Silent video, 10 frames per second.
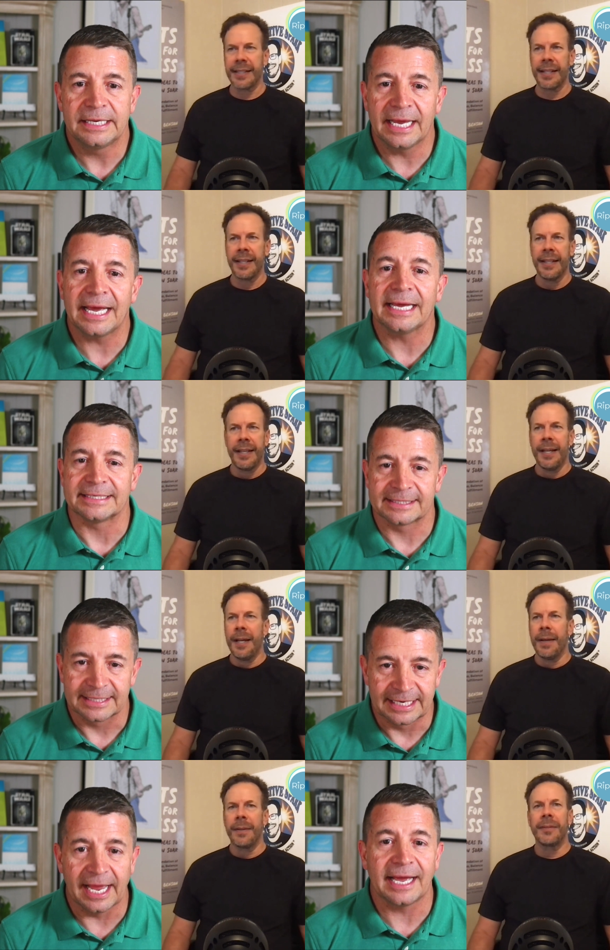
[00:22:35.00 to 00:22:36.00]
Speaker 1: Yes.
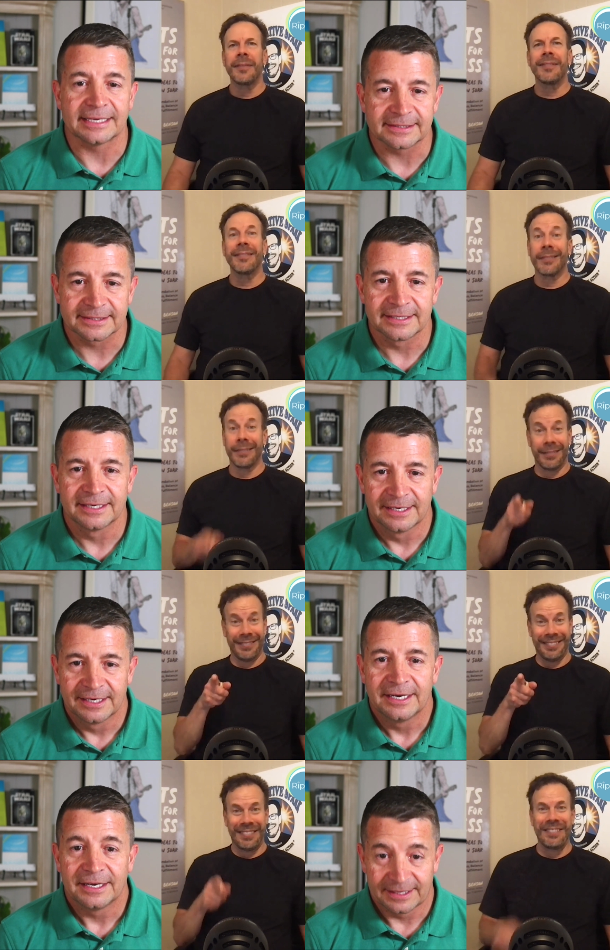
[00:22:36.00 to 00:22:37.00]
Yes.
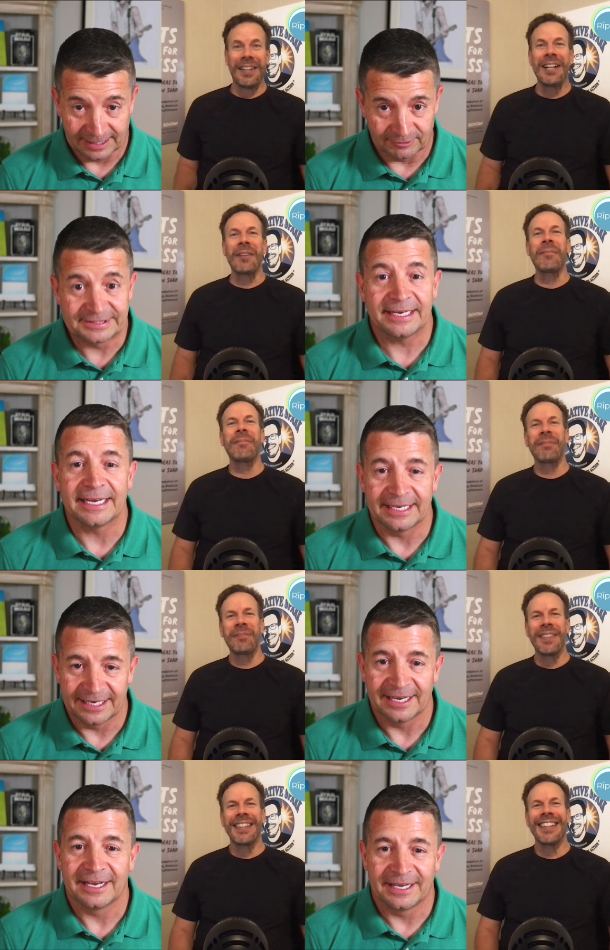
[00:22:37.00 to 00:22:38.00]
Wow. That was it.
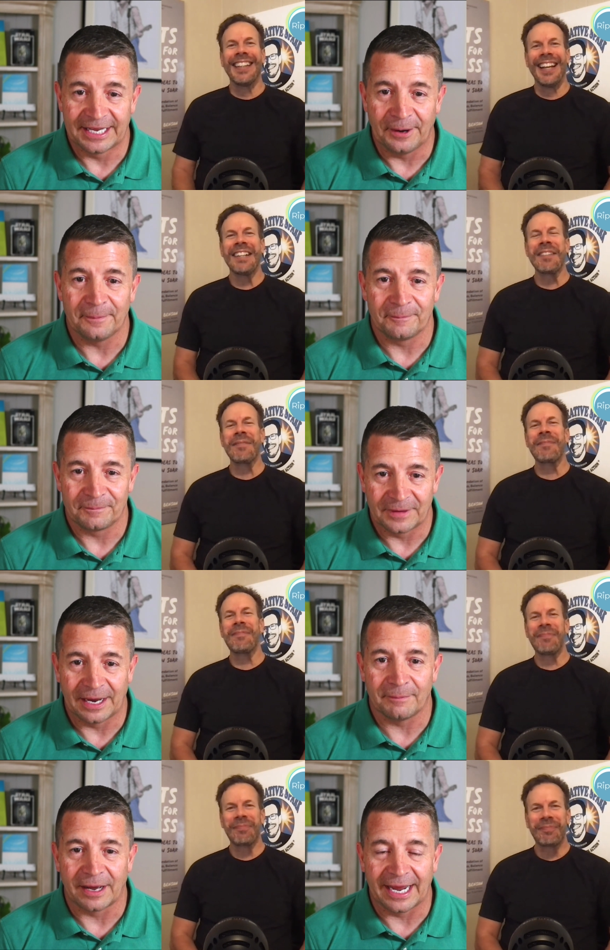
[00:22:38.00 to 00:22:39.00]
Yeah. Yep.
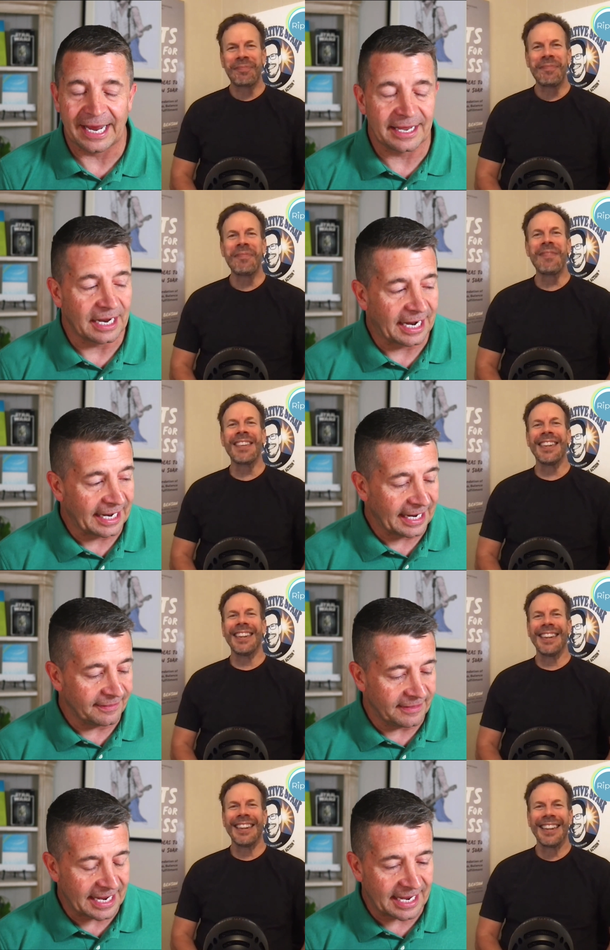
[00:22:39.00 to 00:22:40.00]
Yep. I had I
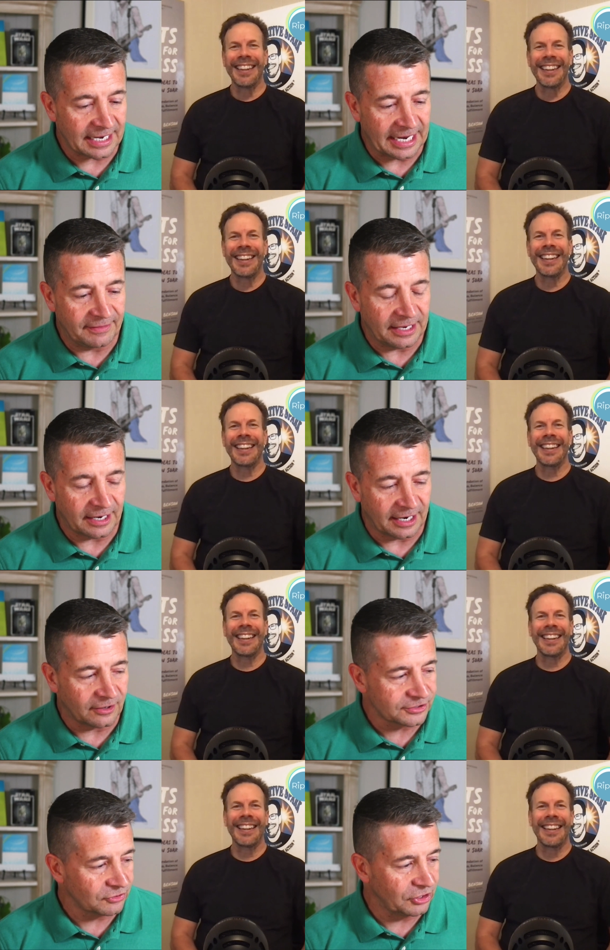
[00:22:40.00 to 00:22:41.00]
had that, and then I
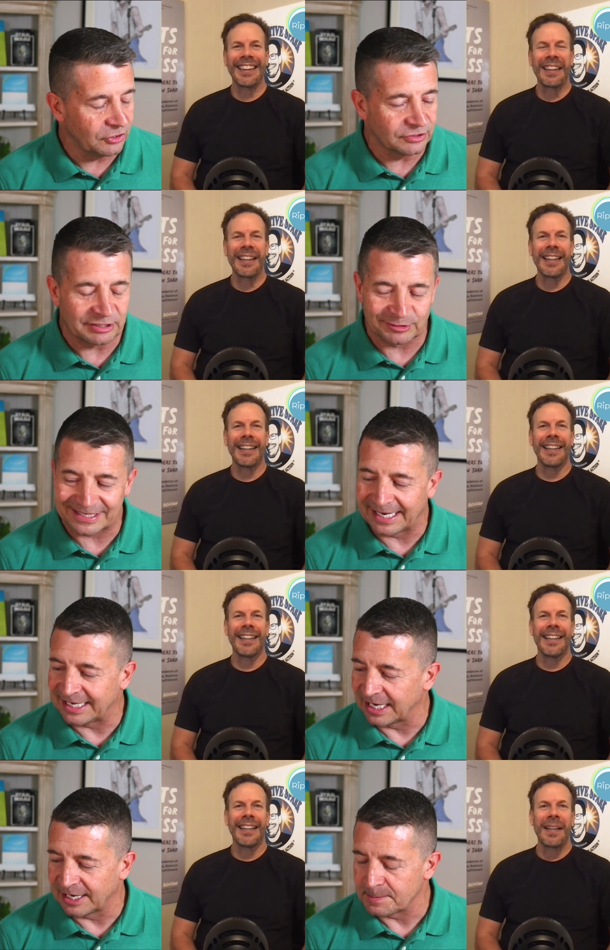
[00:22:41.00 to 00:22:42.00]
also used there was
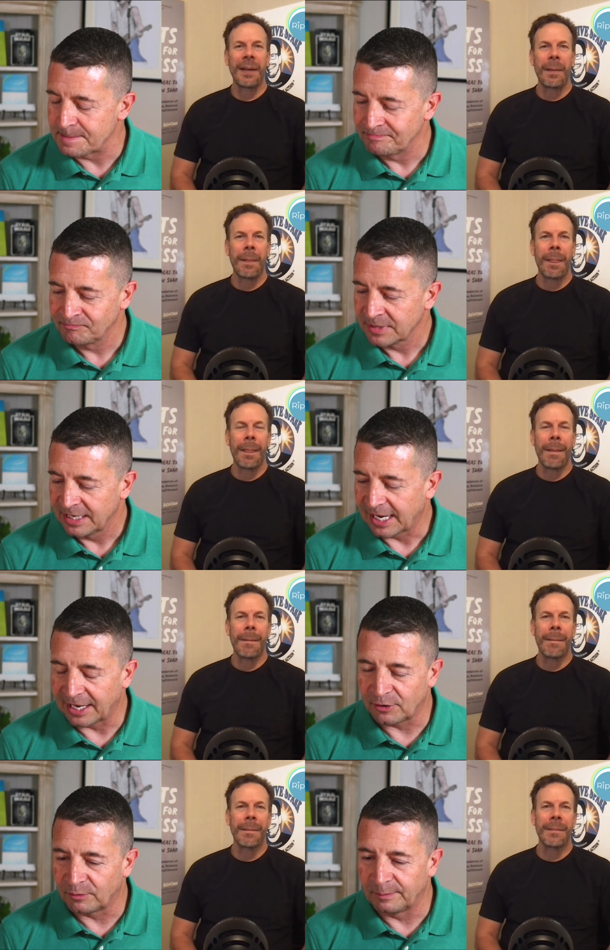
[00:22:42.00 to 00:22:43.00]
like a, uh, I
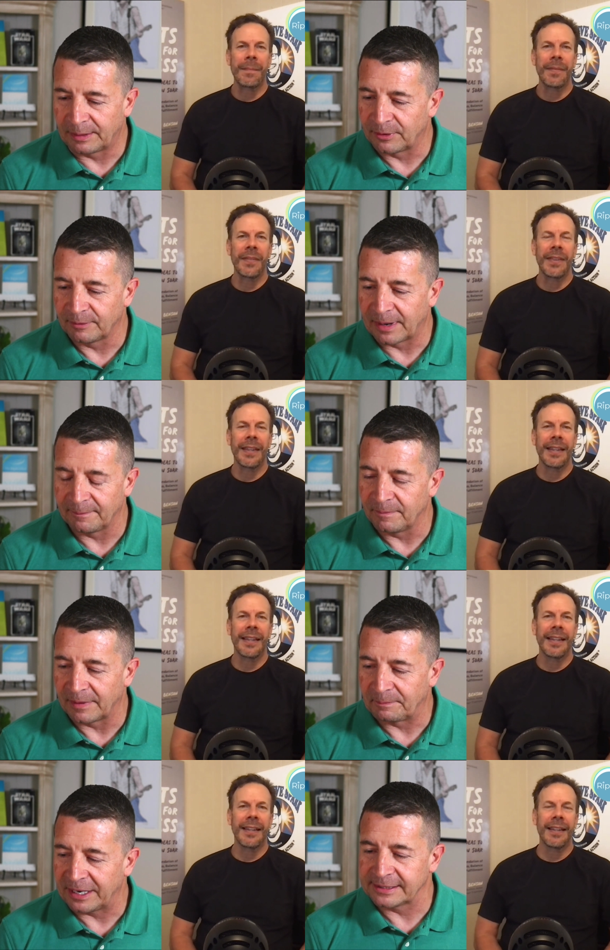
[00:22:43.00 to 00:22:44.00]
don't remember my
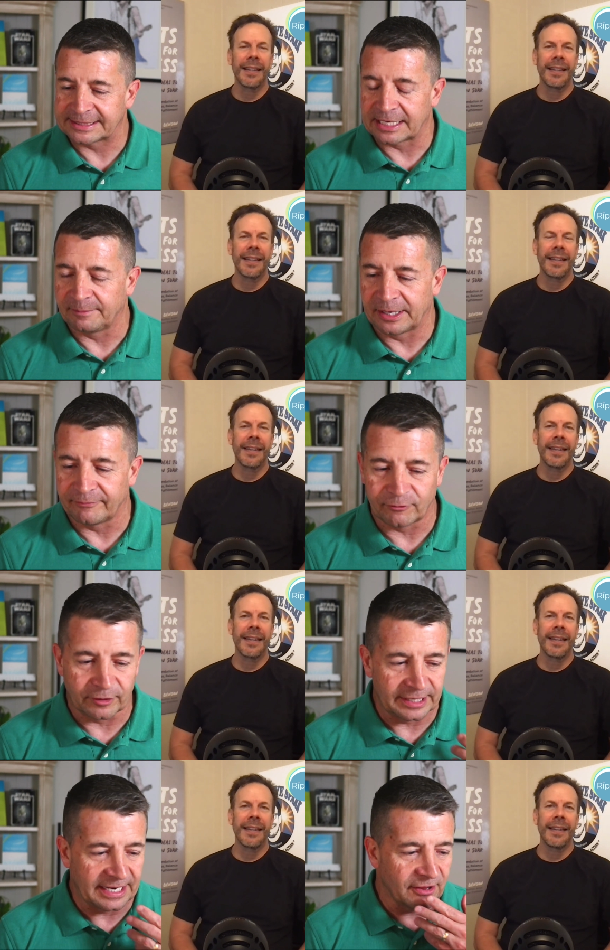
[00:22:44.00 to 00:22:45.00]
my parents signed me up
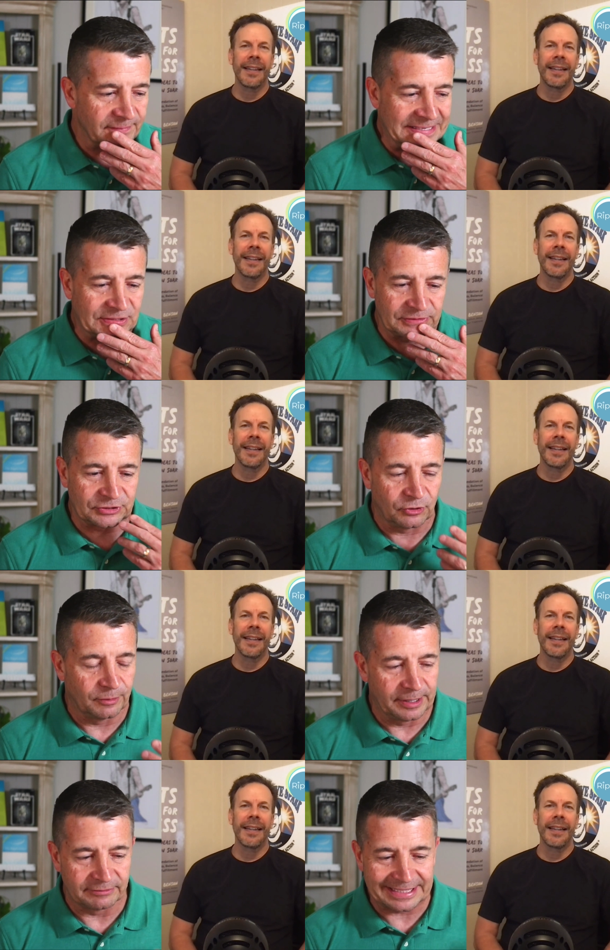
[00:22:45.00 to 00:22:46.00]
for it in elementary school,
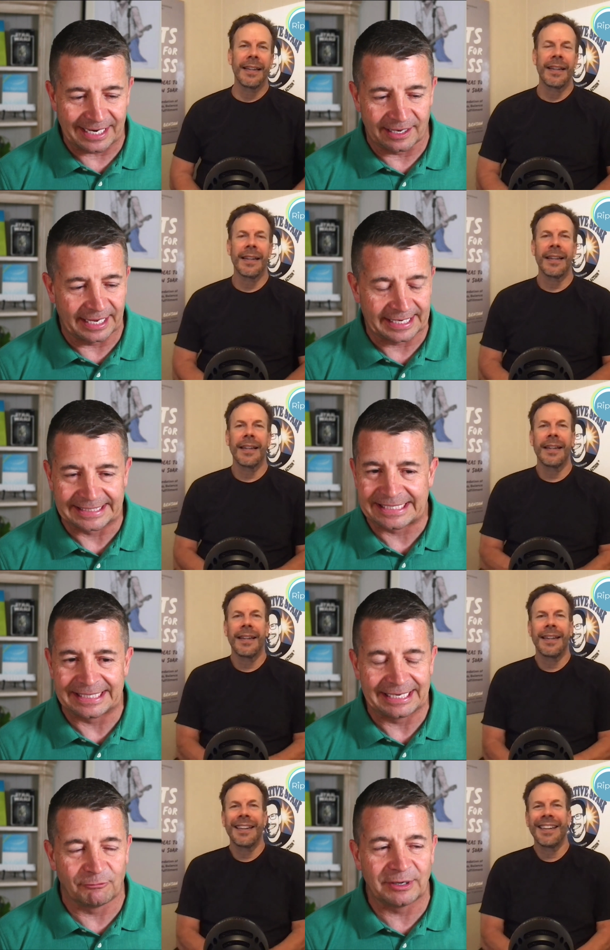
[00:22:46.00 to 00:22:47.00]
but it was kind of like a
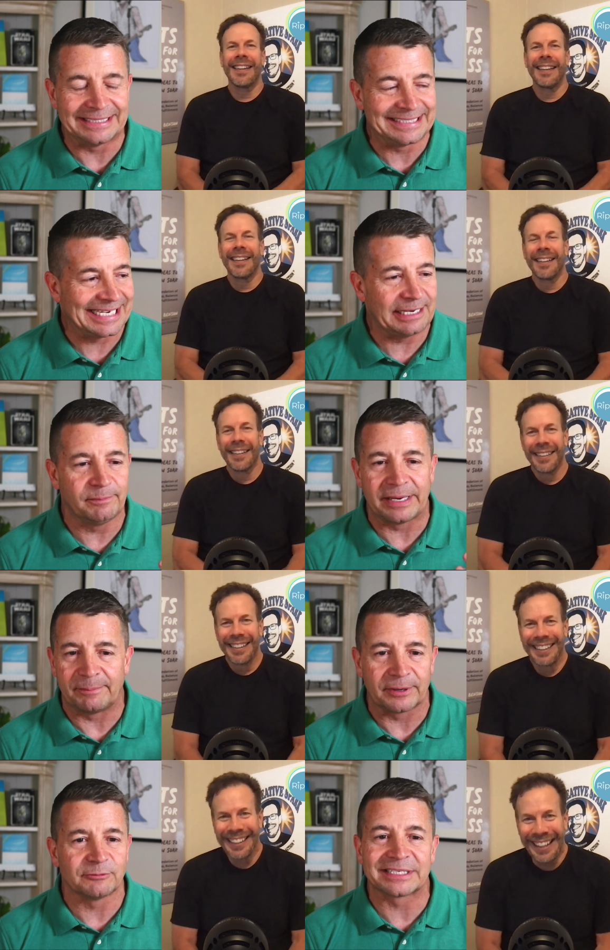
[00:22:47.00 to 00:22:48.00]
it wasn't Teen Beat,
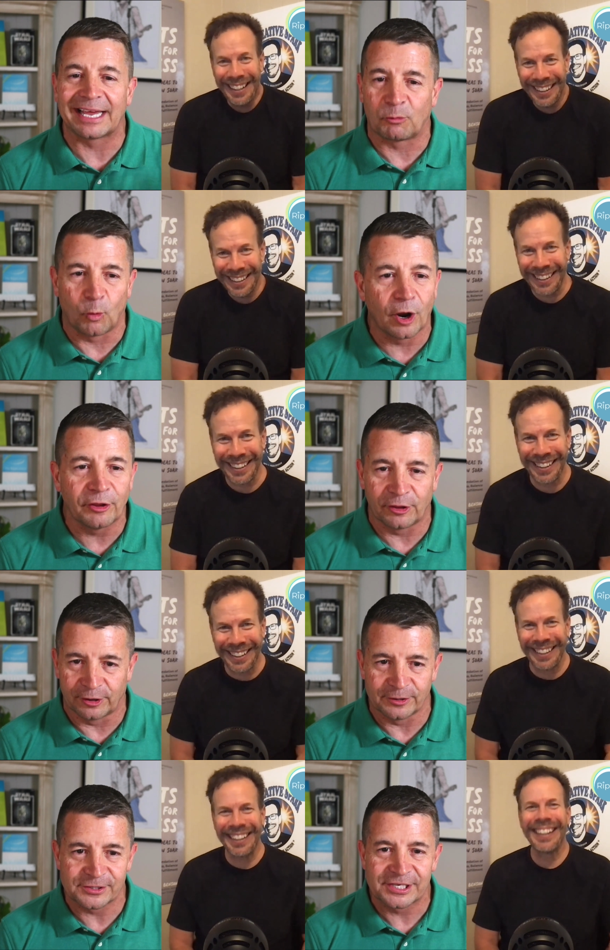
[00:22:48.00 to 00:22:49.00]
but it was like one of
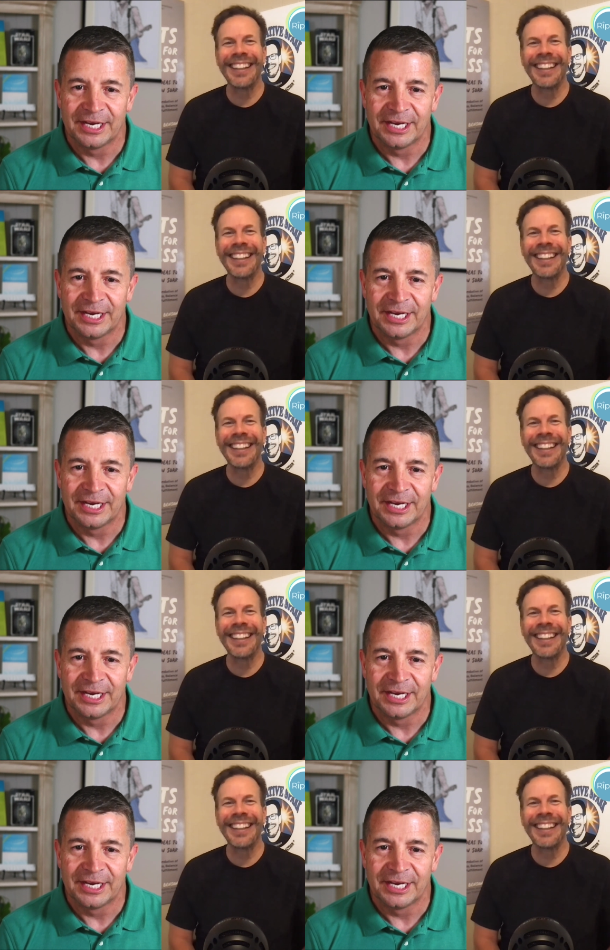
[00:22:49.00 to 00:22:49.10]
those.